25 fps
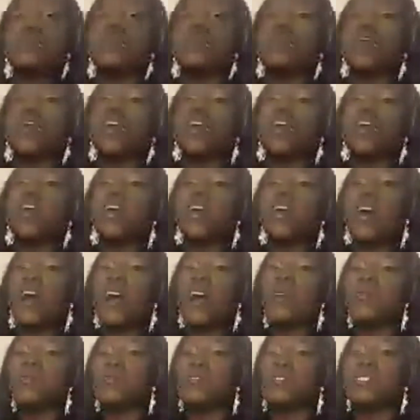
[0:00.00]
where
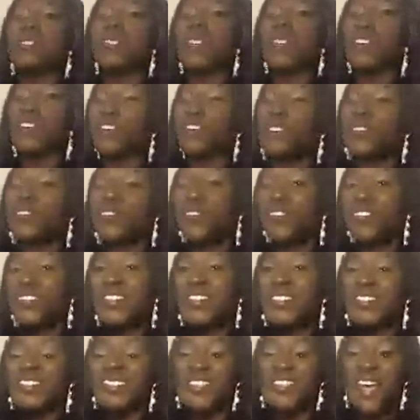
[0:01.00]
I was
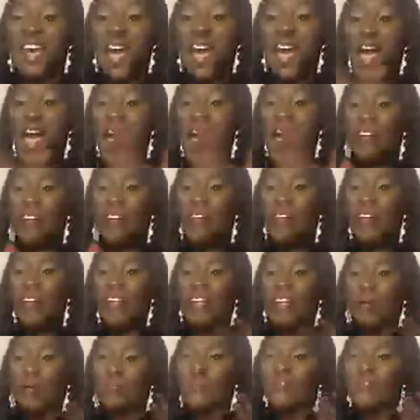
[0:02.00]
literally just angry
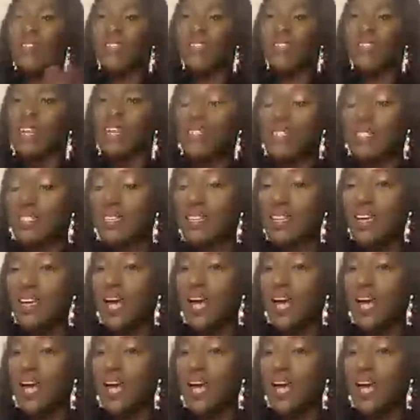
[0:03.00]
and upset